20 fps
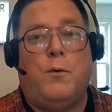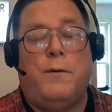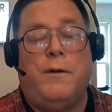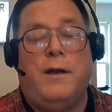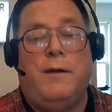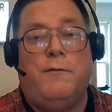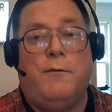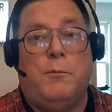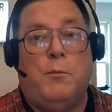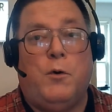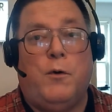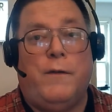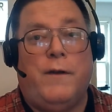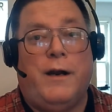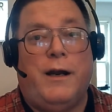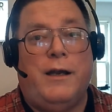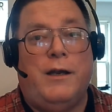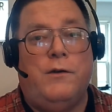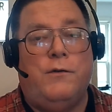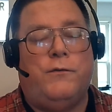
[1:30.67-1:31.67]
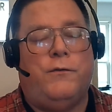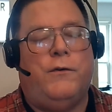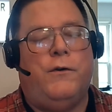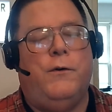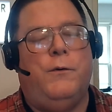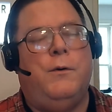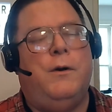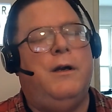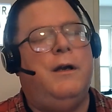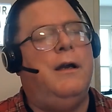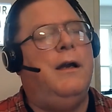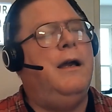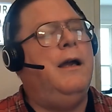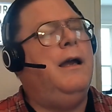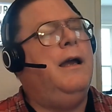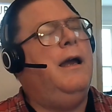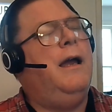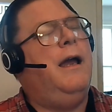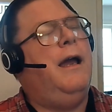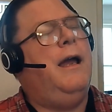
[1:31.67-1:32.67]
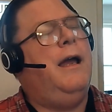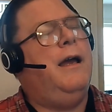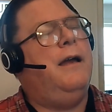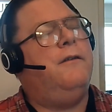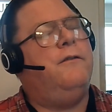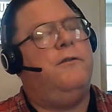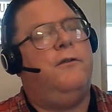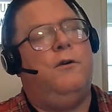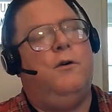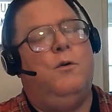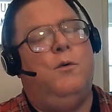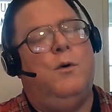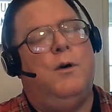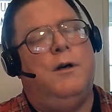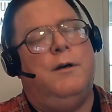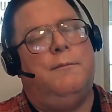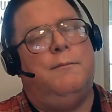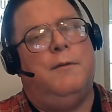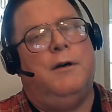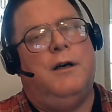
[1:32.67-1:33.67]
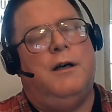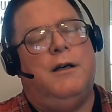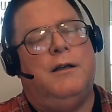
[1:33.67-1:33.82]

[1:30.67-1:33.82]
even more than I used to. And so